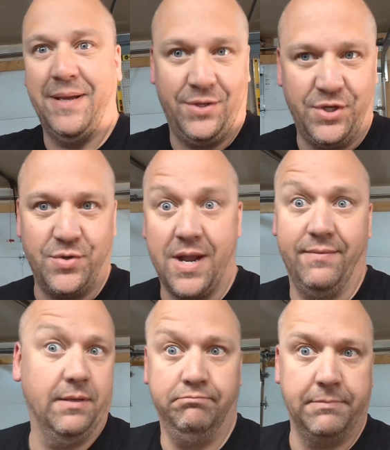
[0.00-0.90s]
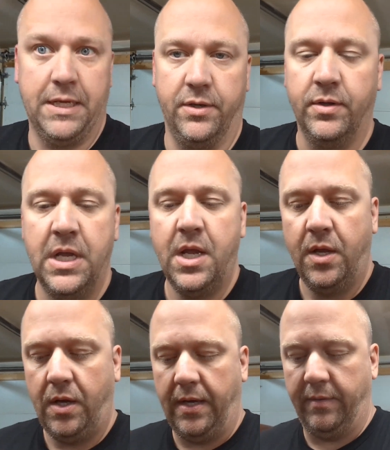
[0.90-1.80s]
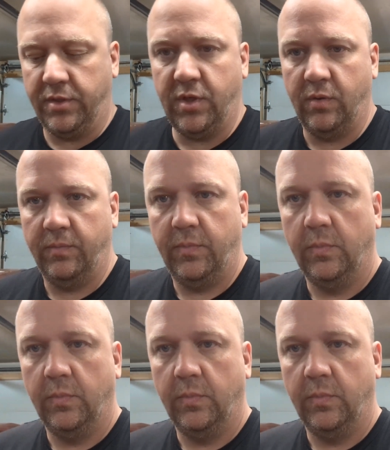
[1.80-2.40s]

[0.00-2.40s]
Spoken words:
I should drive it. I don't know. All right, so